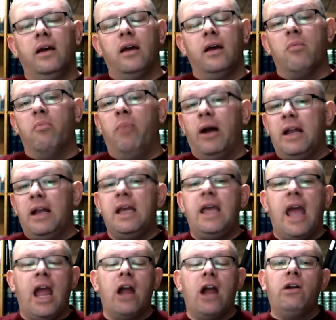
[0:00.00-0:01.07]
But he
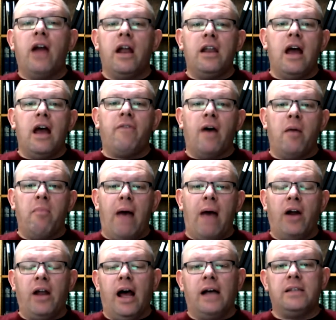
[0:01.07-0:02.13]
cared enough about
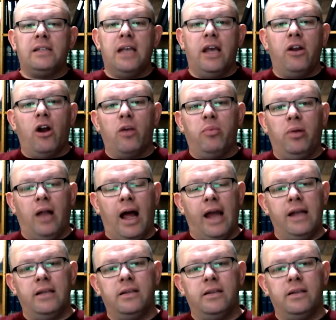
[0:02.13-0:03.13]
us in our plight